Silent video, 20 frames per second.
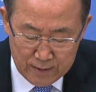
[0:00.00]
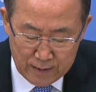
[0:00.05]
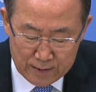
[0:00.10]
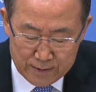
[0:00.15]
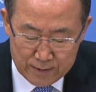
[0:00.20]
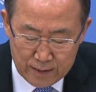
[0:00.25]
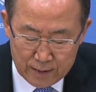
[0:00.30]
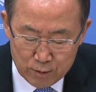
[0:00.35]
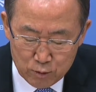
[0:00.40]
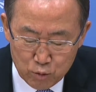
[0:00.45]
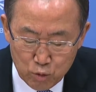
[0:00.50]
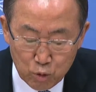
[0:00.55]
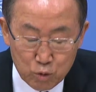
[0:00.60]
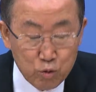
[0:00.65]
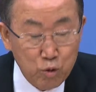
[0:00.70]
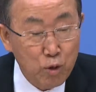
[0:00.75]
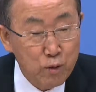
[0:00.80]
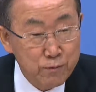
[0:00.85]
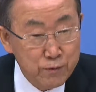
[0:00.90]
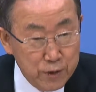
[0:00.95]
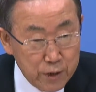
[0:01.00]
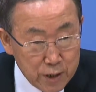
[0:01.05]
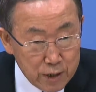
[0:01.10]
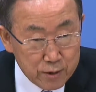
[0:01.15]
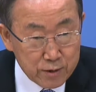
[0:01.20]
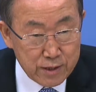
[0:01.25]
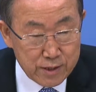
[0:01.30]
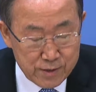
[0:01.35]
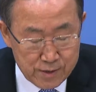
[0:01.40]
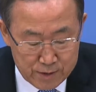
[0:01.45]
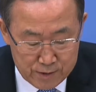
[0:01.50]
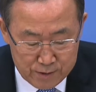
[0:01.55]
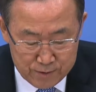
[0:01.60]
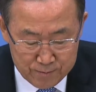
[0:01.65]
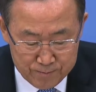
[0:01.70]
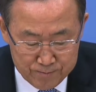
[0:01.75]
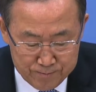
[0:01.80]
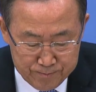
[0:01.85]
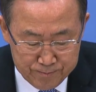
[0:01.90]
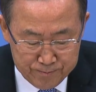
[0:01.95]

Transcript: I take note of their decision.